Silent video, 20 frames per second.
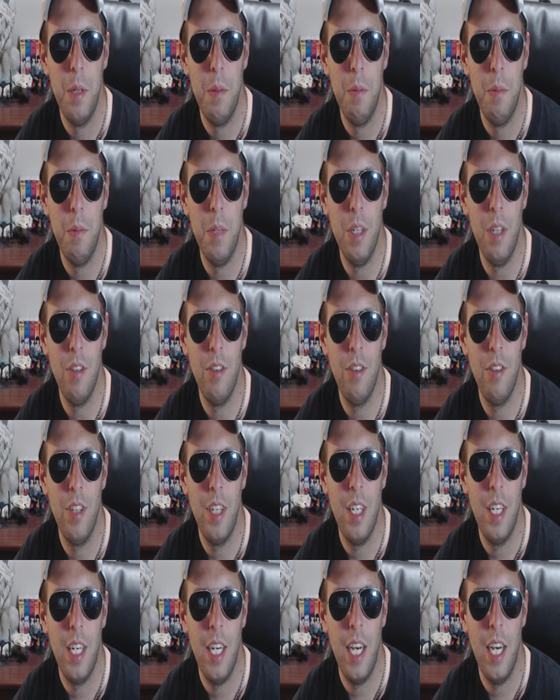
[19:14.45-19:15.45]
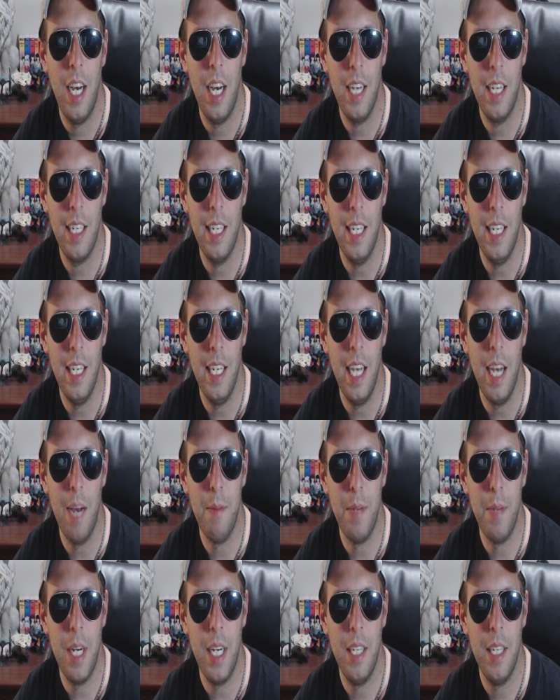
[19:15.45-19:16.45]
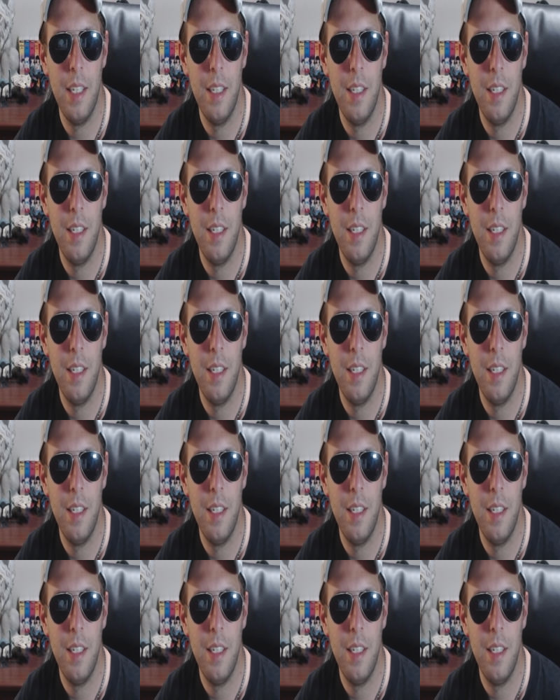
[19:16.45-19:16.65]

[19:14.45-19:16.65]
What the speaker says: Miss Akiyama.